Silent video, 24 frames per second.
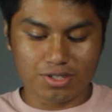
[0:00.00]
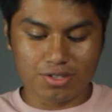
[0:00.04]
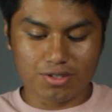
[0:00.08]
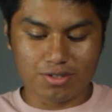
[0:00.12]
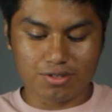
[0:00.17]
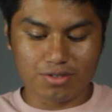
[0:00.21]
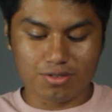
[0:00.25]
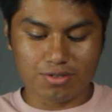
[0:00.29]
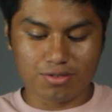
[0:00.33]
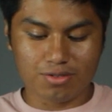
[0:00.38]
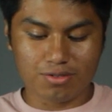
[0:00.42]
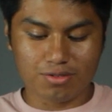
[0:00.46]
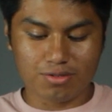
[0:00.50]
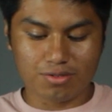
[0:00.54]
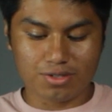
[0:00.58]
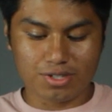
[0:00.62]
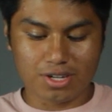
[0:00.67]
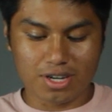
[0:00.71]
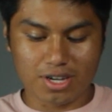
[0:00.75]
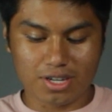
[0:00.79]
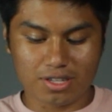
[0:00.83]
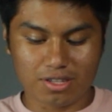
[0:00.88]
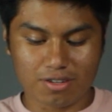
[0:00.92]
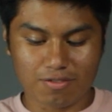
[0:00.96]
to
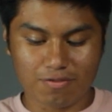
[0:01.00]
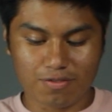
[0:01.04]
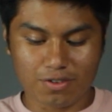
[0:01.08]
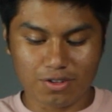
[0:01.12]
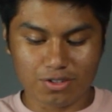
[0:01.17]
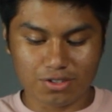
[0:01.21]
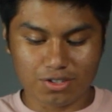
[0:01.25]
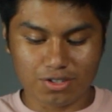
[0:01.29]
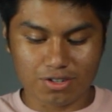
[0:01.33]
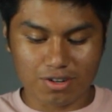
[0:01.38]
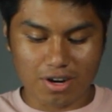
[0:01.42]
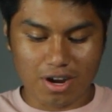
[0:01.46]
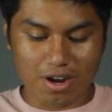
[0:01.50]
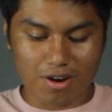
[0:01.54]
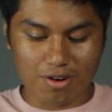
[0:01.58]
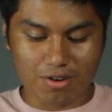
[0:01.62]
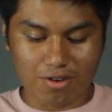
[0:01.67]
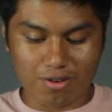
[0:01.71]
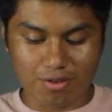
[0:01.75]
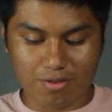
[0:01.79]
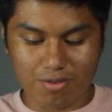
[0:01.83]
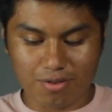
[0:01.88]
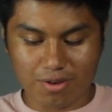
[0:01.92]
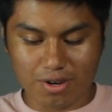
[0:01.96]
take the filter
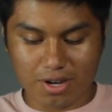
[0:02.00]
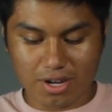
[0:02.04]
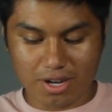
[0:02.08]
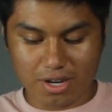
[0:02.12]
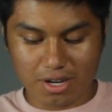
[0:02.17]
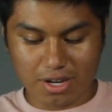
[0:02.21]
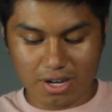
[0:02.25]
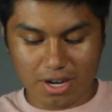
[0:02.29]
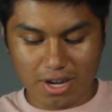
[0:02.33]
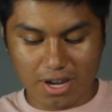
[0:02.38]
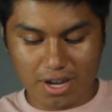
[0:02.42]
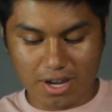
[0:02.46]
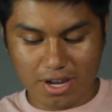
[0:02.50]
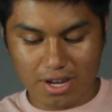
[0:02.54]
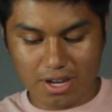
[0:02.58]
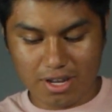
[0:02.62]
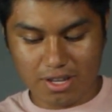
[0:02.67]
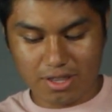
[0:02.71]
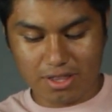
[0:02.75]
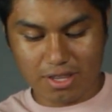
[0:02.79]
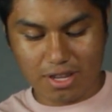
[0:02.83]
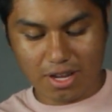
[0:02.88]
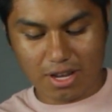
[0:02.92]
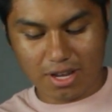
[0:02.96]
out quick,
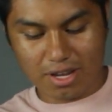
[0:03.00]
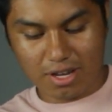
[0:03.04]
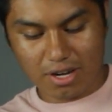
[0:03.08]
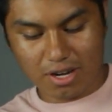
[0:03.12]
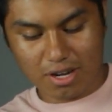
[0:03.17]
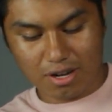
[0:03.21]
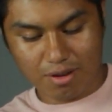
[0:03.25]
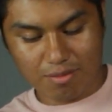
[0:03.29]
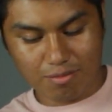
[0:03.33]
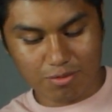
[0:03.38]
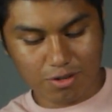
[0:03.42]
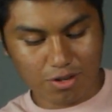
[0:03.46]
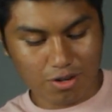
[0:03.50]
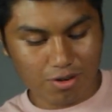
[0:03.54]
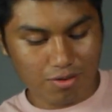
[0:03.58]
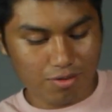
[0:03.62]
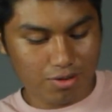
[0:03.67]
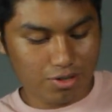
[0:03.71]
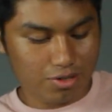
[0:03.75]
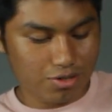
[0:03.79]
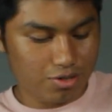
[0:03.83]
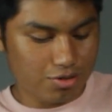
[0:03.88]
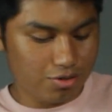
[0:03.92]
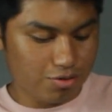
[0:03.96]
and then I'm
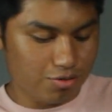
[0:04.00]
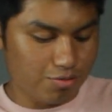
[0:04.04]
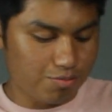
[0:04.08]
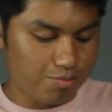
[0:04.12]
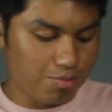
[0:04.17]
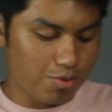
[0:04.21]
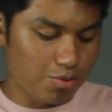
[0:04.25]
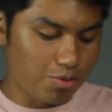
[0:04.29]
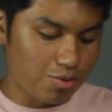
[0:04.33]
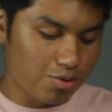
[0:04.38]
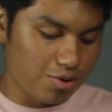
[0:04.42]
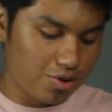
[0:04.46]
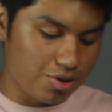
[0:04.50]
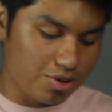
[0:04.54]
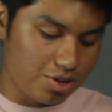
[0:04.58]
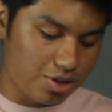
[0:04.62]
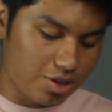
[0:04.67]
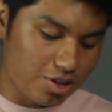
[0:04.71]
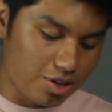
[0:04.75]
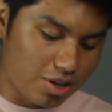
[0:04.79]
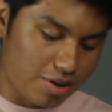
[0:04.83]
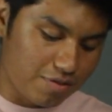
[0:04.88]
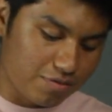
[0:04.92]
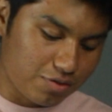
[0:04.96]
going to pour
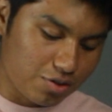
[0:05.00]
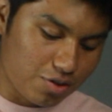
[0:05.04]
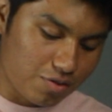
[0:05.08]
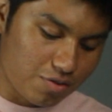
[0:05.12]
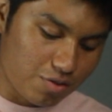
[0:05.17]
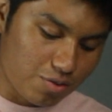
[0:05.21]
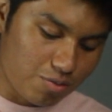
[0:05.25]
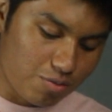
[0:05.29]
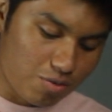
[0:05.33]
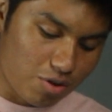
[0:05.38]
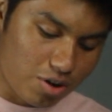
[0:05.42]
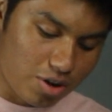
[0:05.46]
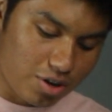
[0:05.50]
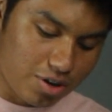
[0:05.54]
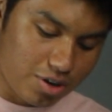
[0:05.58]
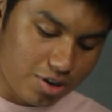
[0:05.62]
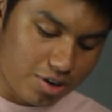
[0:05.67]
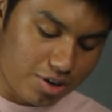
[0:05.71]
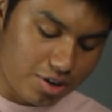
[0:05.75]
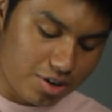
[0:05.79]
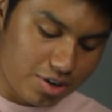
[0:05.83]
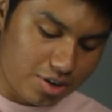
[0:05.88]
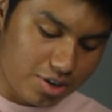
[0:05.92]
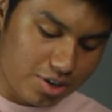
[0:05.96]
the leftover
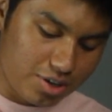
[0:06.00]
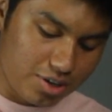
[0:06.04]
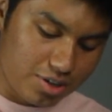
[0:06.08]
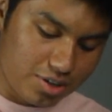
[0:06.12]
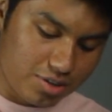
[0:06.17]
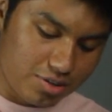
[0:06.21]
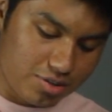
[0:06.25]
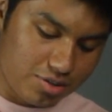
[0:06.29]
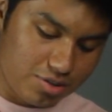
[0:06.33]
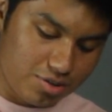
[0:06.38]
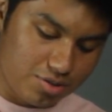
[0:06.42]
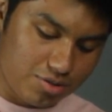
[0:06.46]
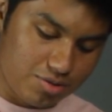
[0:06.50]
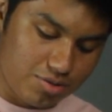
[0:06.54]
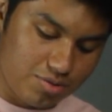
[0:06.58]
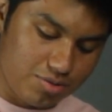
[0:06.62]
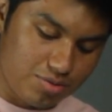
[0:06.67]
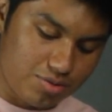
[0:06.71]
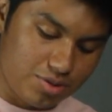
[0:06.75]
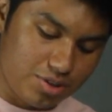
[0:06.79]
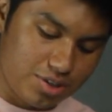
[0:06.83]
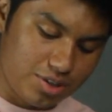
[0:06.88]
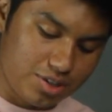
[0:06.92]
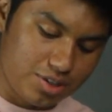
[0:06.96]
water
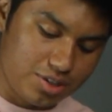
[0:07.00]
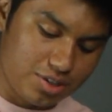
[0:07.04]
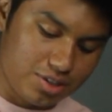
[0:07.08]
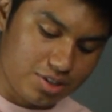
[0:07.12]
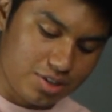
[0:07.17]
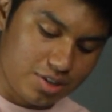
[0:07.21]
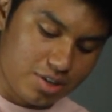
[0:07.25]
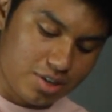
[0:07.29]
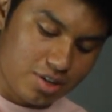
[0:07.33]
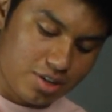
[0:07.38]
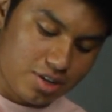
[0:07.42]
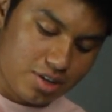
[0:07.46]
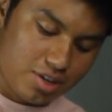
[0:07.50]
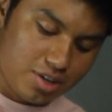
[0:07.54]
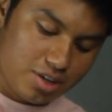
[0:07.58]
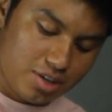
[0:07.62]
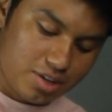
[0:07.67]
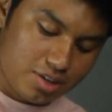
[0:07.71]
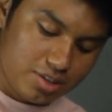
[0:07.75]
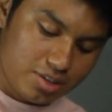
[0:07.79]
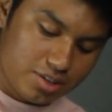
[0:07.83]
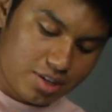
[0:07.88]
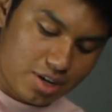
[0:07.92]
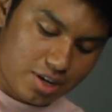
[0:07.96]
into this
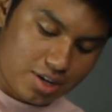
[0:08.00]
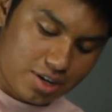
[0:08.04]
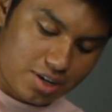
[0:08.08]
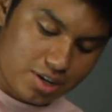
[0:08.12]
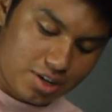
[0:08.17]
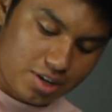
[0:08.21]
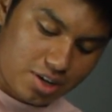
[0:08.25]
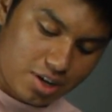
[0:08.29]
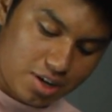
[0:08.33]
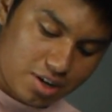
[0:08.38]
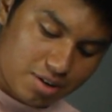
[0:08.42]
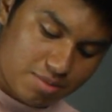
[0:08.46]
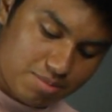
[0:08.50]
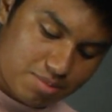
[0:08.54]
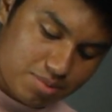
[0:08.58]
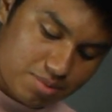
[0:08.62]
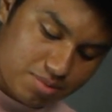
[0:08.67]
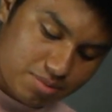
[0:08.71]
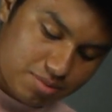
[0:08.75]
second cup.